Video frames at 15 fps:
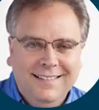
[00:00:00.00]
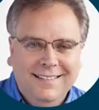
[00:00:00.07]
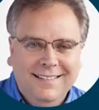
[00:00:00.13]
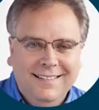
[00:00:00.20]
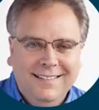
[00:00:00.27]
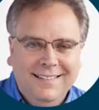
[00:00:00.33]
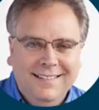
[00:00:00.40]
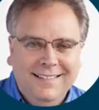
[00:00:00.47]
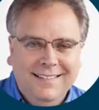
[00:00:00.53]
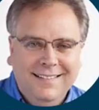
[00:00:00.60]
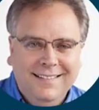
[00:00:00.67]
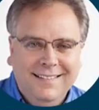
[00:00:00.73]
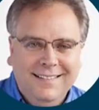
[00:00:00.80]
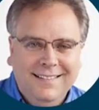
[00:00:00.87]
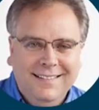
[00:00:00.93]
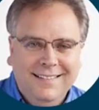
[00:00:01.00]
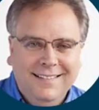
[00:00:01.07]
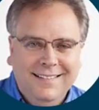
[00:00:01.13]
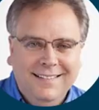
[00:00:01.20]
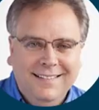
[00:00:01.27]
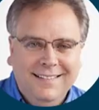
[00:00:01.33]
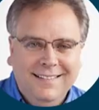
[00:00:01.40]

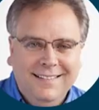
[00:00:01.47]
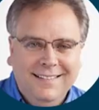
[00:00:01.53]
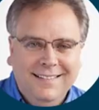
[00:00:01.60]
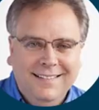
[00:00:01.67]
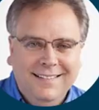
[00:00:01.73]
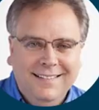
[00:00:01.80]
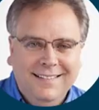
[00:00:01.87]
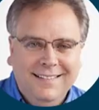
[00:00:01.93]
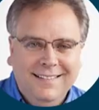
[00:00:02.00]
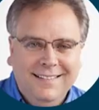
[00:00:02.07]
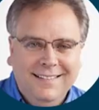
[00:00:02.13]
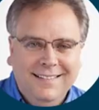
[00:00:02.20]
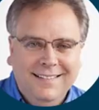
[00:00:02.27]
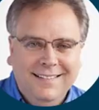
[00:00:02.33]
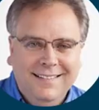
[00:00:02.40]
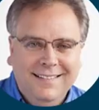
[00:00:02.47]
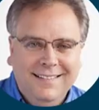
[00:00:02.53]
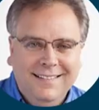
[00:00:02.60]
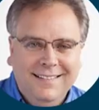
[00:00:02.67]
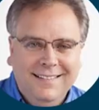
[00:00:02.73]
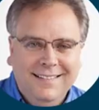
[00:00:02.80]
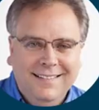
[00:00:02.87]

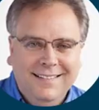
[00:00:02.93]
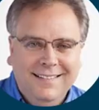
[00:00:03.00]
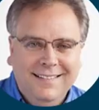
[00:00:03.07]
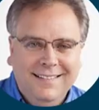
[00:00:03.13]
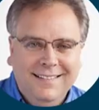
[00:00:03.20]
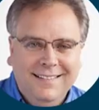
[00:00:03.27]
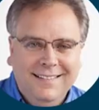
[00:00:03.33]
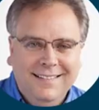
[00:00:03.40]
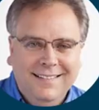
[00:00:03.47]
[no speech]